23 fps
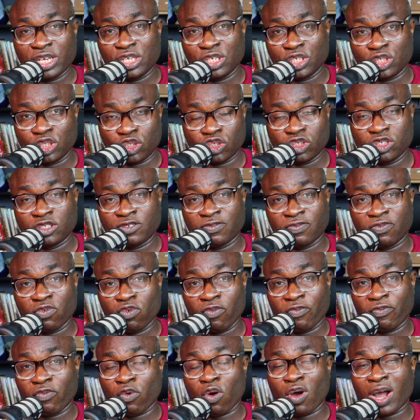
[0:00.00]
is useful
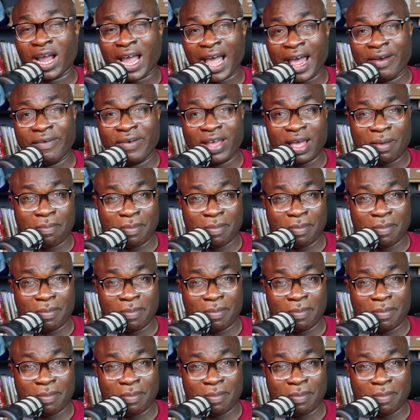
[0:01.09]
for career